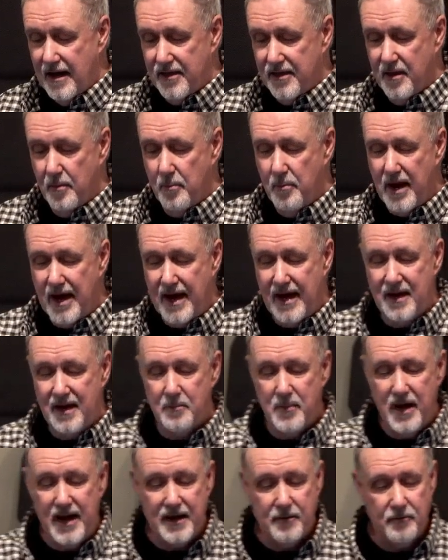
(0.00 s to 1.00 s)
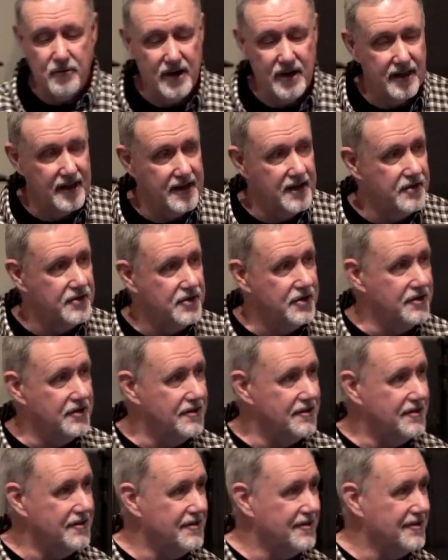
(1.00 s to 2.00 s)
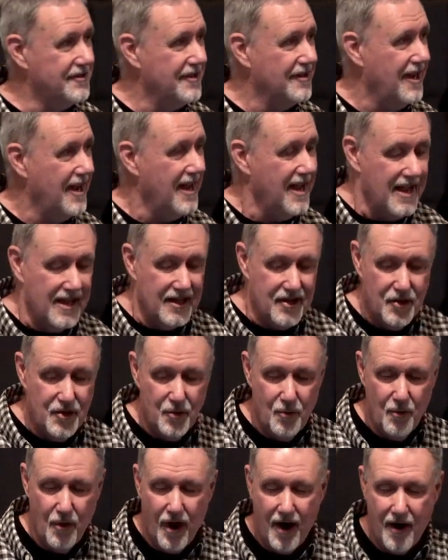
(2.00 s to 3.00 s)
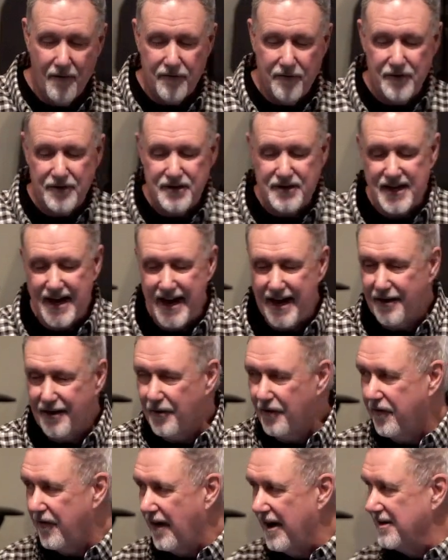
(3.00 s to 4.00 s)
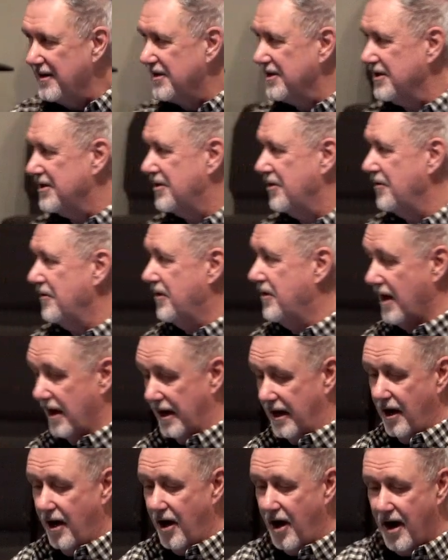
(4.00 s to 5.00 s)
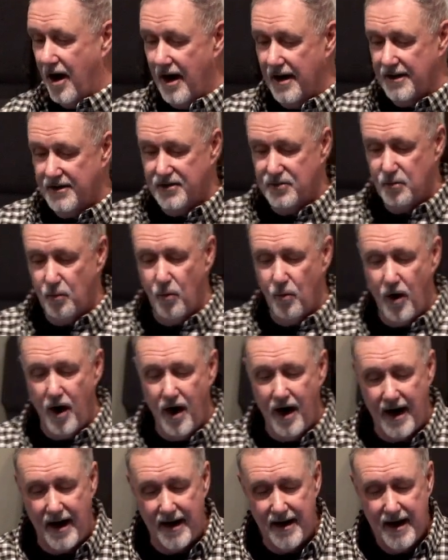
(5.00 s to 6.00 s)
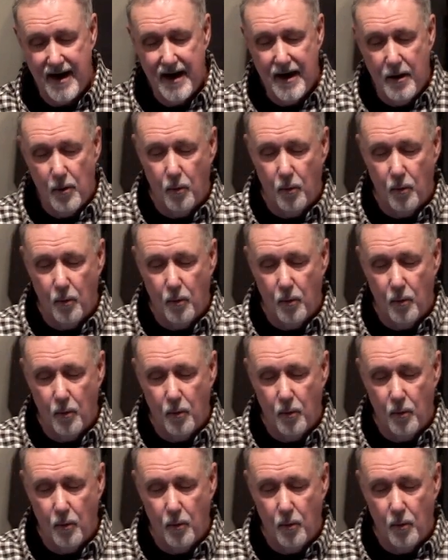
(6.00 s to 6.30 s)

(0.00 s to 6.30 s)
The man made religions, you offered sacrifices to the gods. Why?